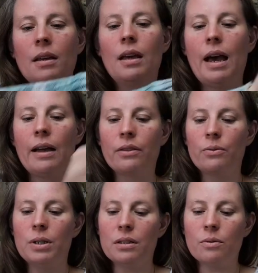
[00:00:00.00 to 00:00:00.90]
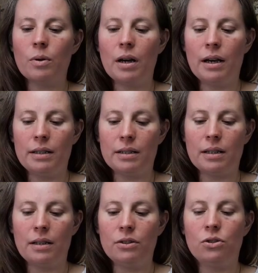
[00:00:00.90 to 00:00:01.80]
And the reason why I
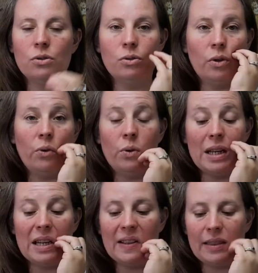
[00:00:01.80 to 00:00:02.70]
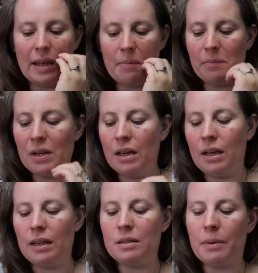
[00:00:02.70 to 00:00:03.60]
decided to re-knit them
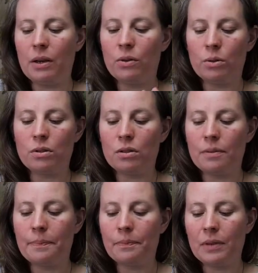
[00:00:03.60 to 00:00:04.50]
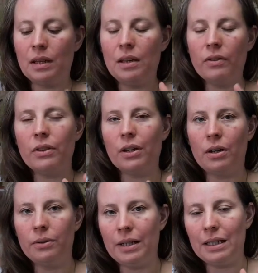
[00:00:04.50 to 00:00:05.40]
is because even though
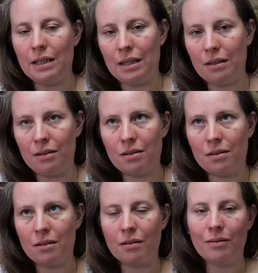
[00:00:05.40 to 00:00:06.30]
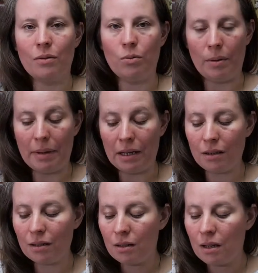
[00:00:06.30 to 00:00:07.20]
it is ribbing,
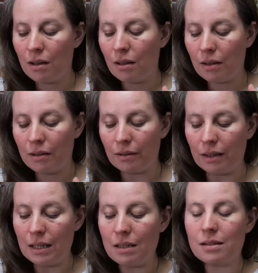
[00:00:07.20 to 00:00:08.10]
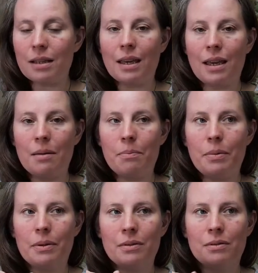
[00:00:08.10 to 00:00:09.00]
these keep
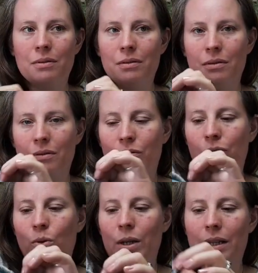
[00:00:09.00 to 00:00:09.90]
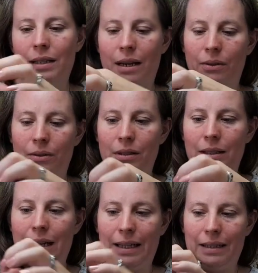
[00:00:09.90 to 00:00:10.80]
falling down
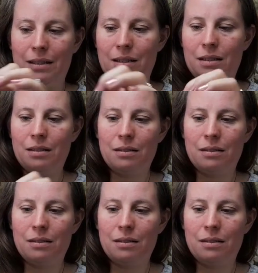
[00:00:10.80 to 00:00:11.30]
like this.